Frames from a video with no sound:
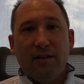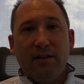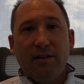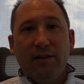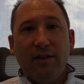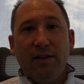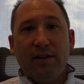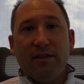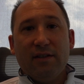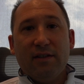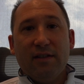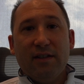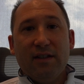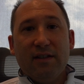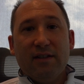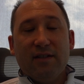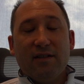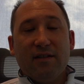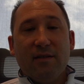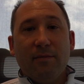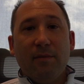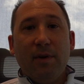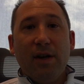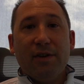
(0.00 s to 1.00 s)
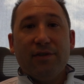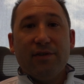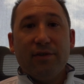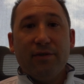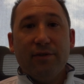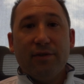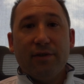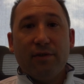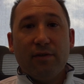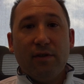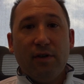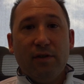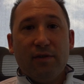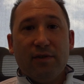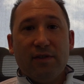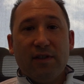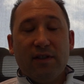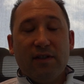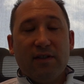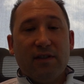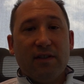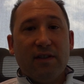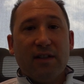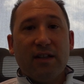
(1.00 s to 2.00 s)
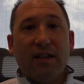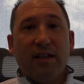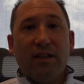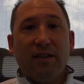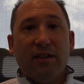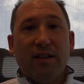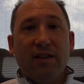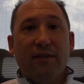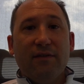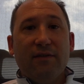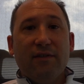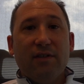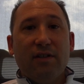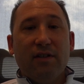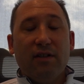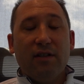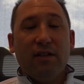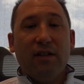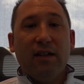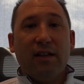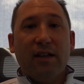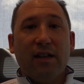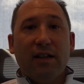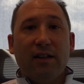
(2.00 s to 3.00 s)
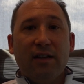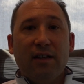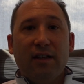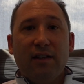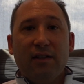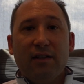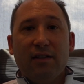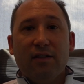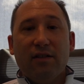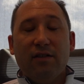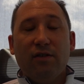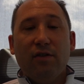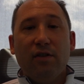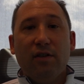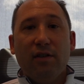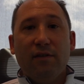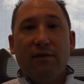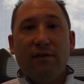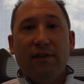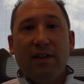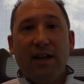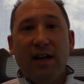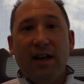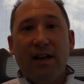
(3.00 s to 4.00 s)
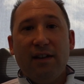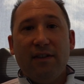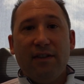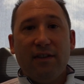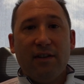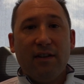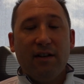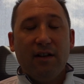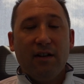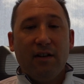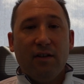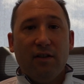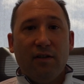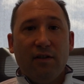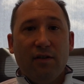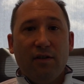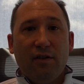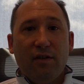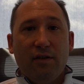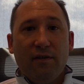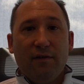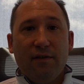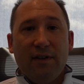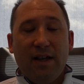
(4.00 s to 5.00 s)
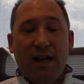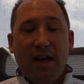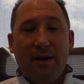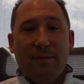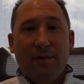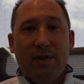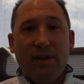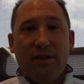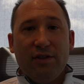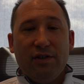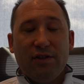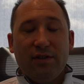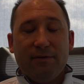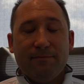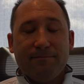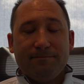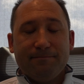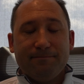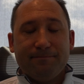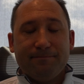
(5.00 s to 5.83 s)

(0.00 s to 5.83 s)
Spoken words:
This leads to muscle necrosis. It can lead to nerve death or nerve damage.